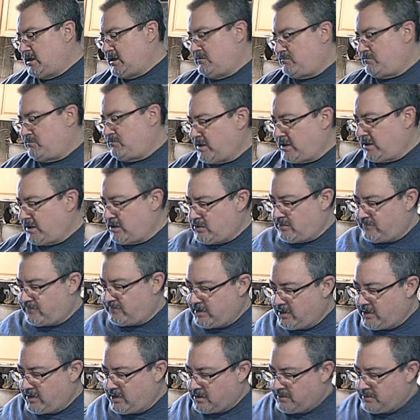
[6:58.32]
bring it over
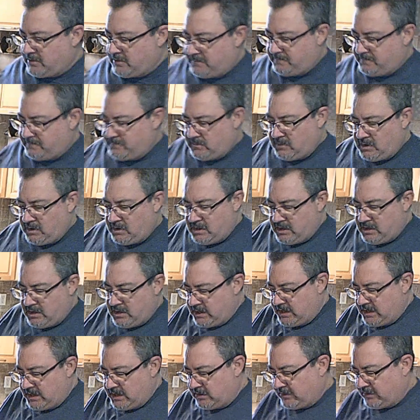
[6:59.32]
here, and
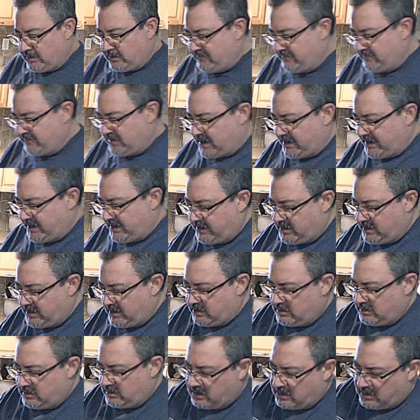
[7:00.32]
I'll give you an idea
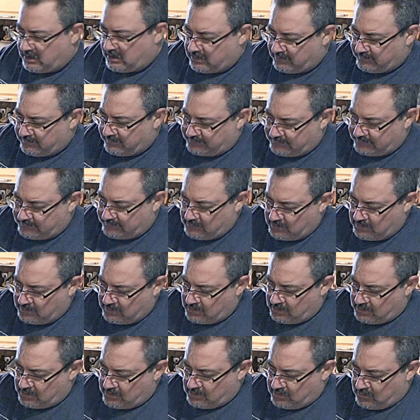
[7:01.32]
of
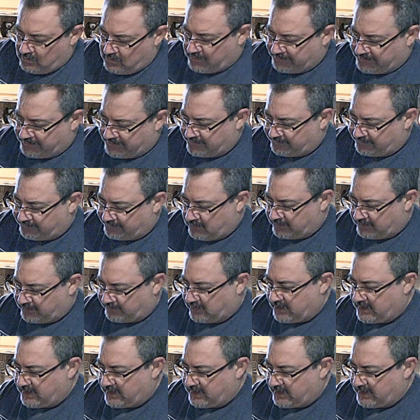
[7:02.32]
what this looks like.